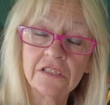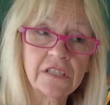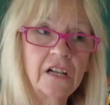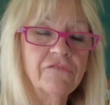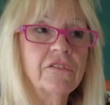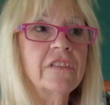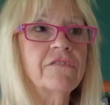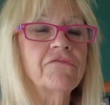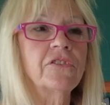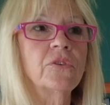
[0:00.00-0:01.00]
it halfway
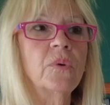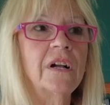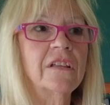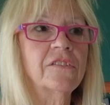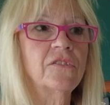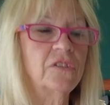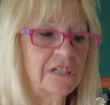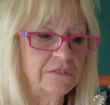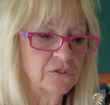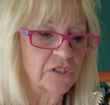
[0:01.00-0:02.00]
through. I thought
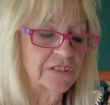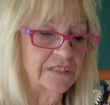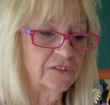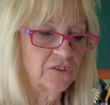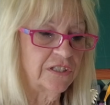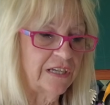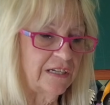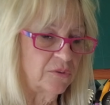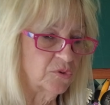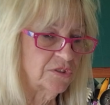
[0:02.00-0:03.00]
I'll look at it, got it
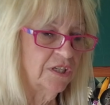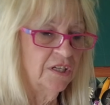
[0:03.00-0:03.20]
out.